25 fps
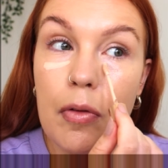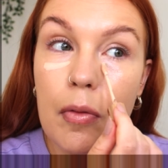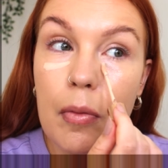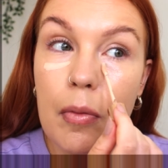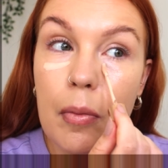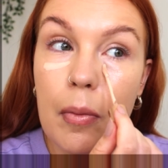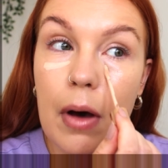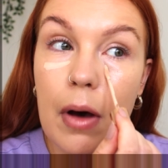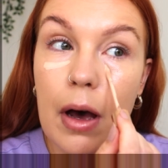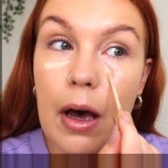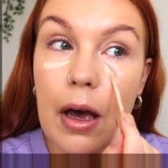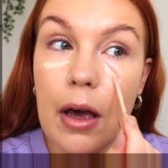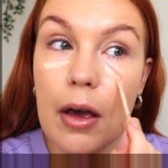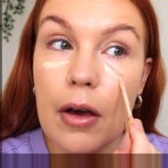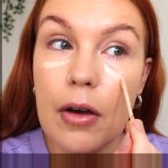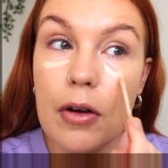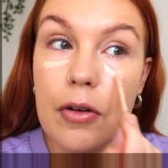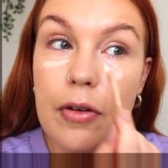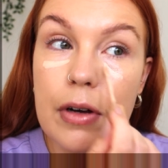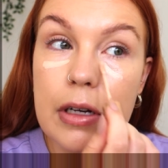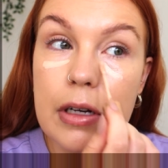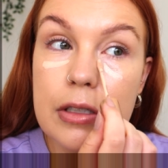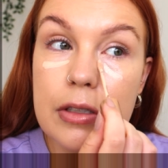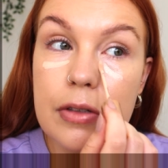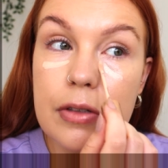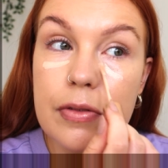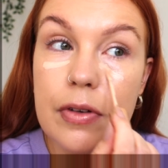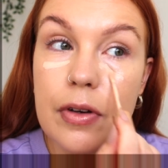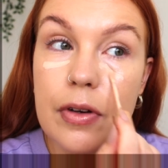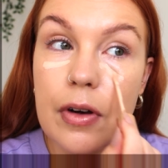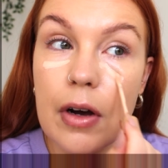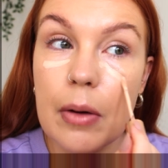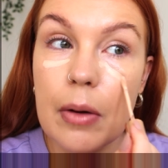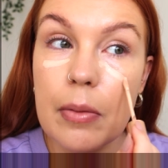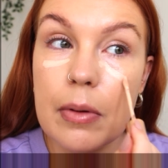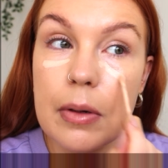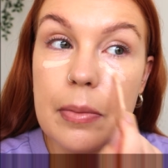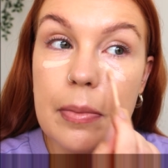where the crease of your
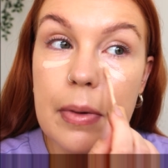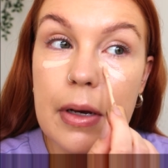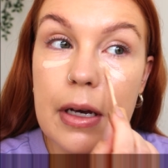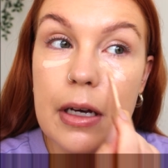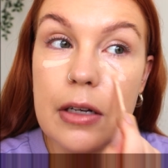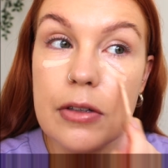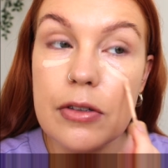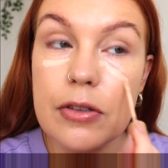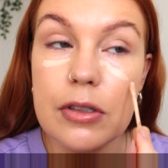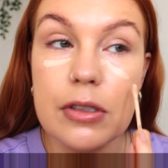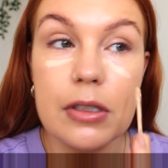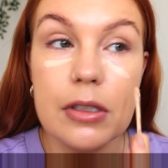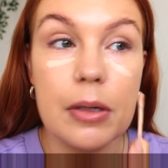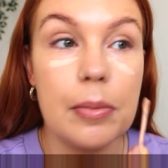eye would be, just